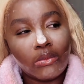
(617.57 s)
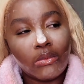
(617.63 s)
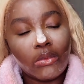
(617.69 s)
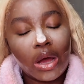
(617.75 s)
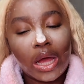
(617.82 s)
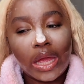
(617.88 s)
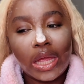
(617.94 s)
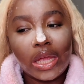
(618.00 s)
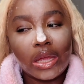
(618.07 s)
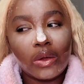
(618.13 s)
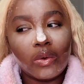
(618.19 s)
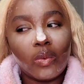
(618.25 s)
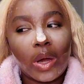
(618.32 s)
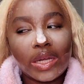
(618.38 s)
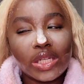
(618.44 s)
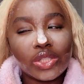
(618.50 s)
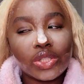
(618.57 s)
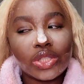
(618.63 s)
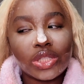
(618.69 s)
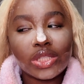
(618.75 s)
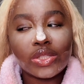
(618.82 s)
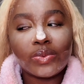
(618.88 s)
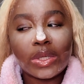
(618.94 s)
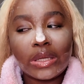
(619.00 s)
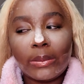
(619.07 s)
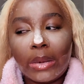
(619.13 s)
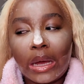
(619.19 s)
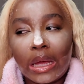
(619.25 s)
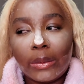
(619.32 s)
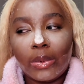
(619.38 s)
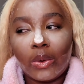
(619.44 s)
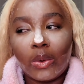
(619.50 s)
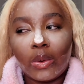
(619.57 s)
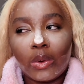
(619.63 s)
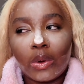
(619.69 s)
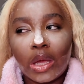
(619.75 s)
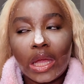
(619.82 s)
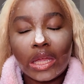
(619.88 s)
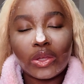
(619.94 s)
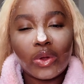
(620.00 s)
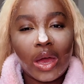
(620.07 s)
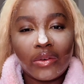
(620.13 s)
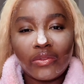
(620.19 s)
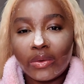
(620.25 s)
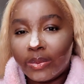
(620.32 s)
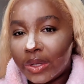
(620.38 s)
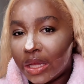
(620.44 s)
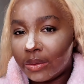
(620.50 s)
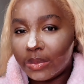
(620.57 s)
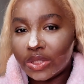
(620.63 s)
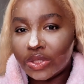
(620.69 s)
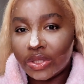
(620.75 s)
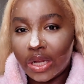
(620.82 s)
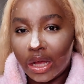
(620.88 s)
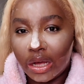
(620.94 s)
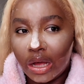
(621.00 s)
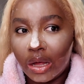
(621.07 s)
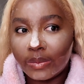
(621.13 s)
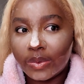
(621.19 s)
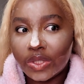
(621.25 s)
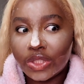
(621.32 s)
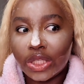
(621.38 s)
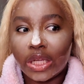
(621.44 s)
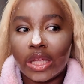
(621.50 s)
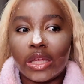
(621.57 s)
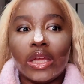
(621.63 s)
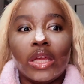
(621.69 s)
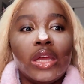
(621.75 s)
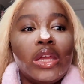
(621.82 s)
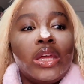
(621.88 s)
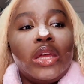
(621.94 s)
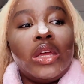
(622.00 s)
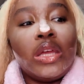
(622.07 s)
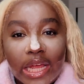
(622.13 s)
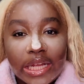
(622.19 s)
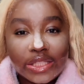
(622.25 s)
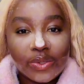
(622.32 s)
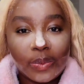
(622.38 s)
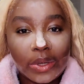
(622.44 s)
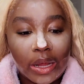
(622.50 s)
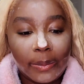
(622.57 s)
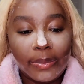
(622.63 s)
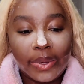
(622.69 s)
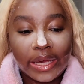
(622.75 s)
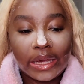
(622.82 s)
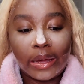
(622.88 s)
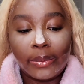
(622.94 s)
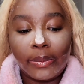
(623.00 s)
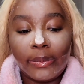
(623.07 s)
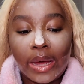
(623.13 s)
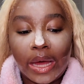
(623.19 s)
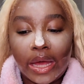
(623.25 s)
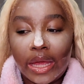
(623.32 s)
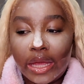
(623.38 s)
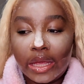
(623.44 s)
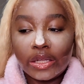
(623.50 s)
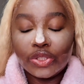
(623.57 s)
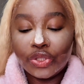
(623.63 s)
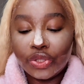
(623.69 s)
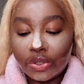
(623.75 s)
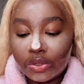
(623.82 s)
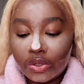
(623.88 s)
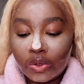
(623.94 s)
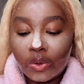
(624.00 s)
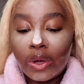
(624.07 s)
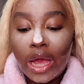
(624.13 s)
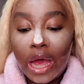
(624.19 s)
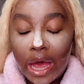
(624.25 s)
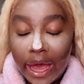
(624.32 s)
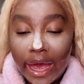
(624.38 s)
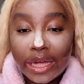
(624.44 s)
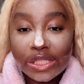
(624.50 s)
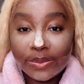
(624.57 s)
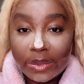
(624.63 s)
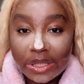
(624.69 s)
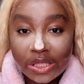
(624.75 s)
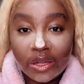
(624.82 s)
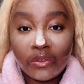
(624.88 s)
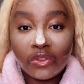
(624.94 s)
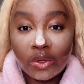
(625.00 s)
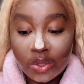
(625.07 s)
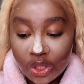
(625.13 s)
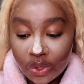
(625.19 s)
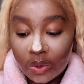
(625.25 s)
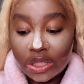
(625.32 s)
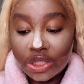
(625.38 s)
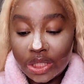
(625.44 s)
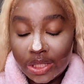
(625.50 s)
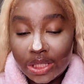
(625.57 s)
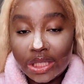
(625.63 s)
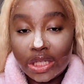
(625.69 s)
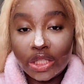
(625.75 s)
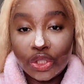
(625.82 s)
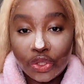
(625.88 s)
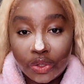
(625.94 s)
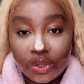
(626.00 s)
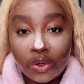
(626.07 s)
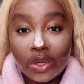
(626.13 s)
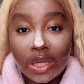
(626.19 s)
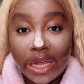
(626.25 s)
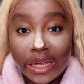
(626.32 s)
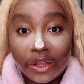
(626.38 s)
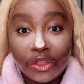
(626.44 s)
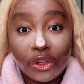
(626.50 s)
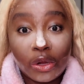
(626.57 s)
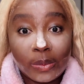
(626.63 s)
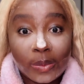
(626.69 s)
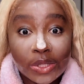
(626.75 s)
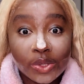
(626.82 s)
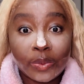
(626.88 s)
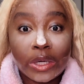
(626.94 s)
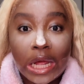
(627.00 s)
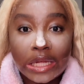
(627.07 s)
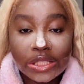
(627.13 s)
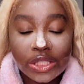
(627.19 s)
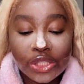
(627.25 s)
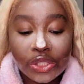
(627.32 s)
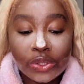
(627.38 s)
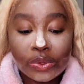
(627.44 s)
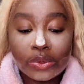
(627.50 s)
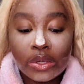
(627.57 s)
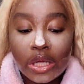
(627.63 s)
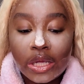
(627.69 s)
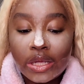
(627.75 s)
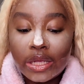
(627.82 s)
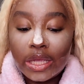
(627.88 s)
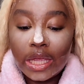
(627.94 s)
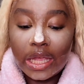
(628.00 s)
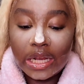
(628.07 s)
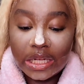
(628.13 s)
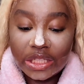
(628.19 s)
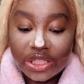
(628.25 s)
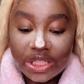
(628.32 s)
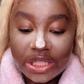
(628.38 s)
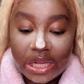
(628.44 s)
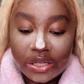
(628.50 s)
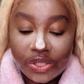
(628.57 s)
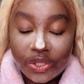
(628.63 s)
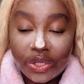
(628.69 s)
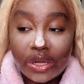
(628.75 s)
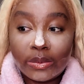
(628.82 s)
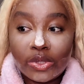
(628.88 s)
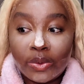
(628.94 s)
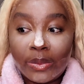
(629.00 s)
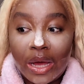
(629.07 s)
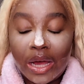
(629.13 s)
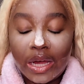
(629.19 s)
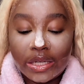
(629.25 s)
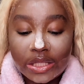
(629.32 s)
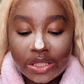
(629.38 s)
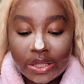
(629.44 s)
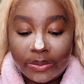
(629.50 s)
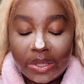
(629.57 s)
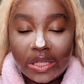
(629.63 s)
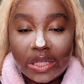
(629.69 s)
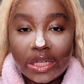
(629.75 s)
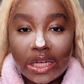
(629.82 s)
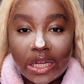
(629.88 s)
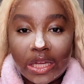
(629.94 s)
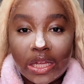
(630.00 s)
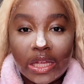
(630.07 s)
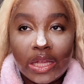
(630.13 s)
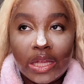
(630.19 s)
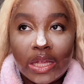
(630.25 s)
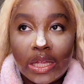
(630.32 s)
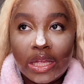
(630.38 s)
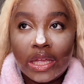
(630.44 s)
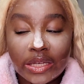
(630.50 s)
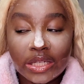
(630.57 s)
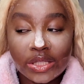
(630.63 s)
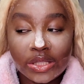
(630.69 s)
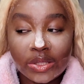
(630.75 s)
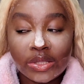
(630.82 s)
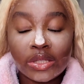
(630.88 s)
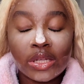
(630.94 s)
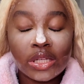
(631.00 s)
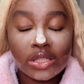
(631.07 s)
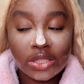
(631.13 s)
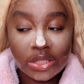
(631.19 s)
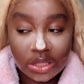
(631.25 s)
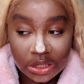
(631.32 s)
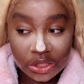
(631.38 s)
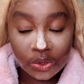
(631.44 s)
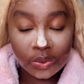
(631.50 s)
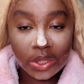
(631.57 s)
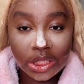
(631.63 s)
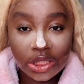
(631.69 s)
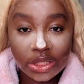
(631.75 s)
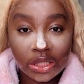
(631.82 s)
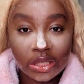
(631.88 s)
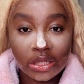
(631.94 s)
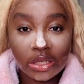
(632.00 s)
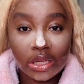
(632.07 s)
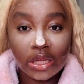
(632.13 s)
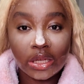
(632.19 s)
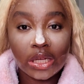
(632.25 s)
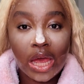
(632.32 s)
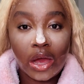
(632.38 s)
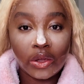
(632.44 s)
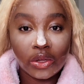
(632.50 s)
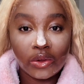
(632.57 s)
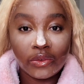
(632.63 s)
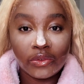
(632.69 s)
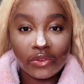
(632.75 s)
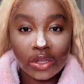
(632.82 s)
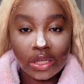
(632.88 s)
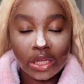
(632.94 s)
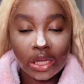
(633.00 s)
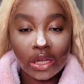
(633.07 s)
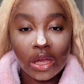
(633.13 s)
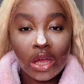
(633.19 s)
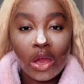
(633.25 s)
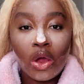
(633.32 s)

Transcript: why did you just read the Bible and you have a plan but you're not accomplishing it? That's when I pick up my journal. I ask myself those questions in the journal like a therapist would ask you, and I just answer them to my honest ability. In this situation and how you're feeling,